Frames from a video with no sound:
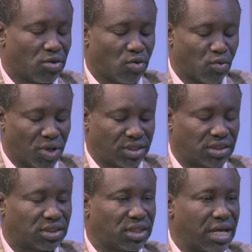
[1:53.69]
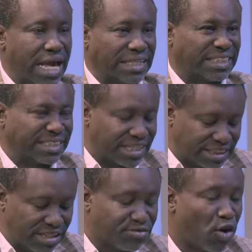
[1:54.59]
with
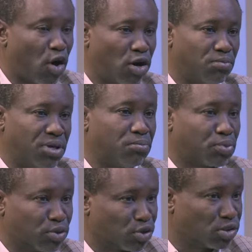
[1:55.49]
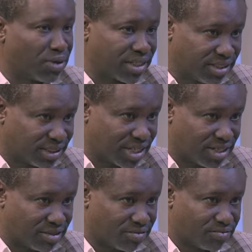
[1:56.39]
excessive oil being produced by the skin.